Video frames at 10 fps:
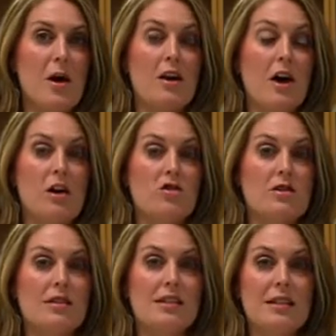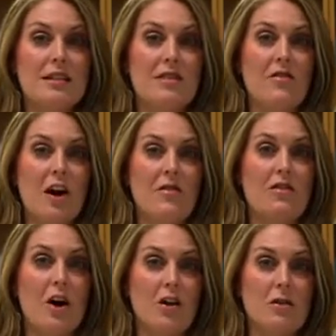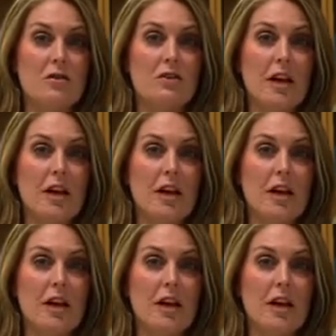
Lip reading: about $165